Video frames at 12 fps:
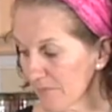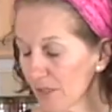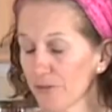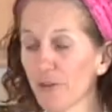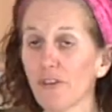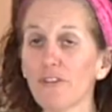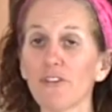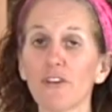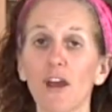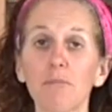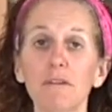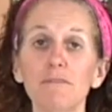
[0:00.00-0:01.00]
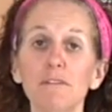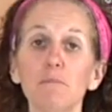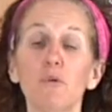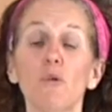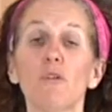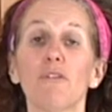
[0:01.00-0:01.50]
So there's a couple of
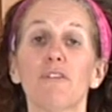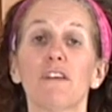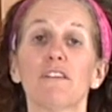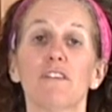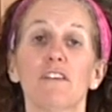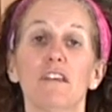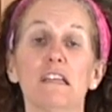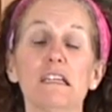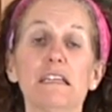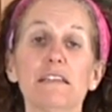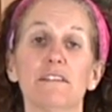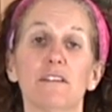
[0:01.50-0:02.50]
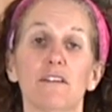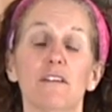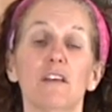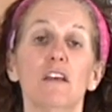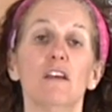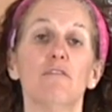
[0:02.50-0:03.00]
important things that you need to
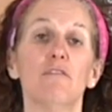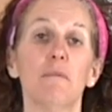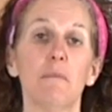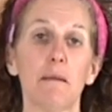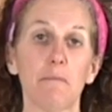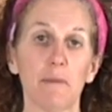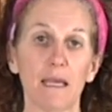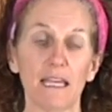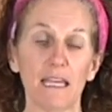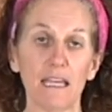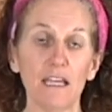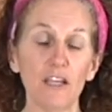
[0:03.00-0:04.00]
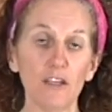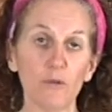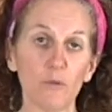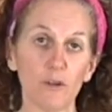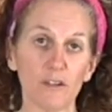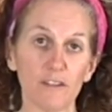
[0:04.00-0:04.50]
remember here. You
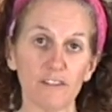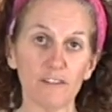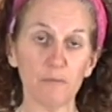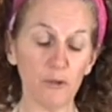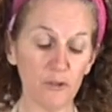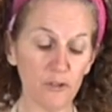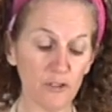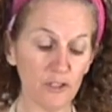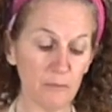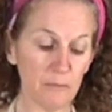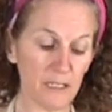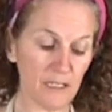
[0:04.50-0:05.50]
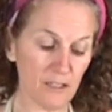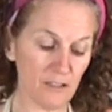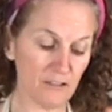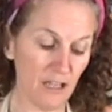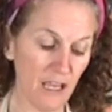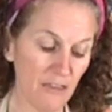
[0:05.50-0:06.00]
want a spoon
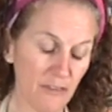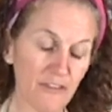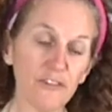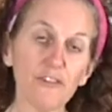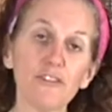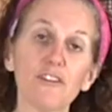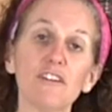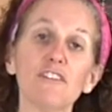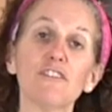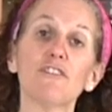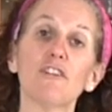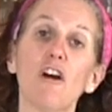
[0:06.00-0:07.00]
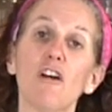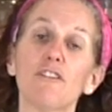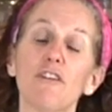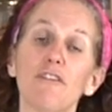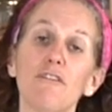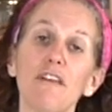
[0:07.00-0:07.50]
because this is going to start
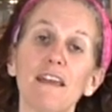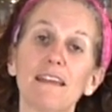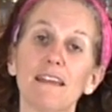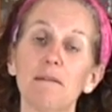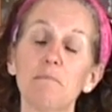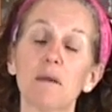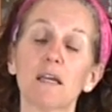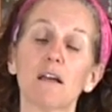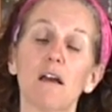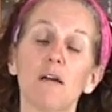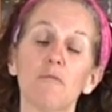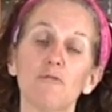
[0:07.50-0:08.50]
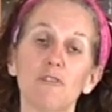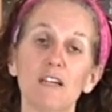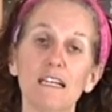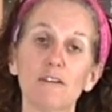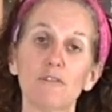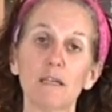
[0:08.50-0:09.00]
to thicken and become
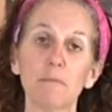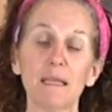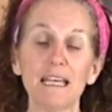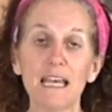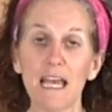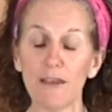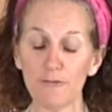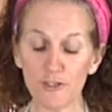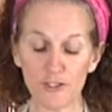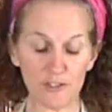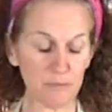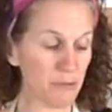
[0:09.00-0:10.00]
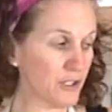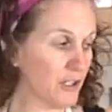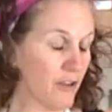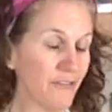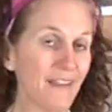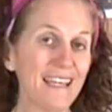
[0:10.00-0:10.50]
really creamy. If you just put it
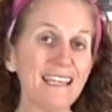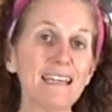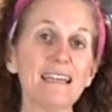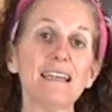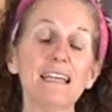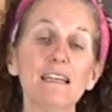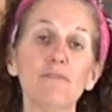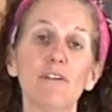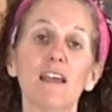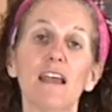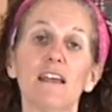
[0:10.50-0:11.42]
on the heat and leave it,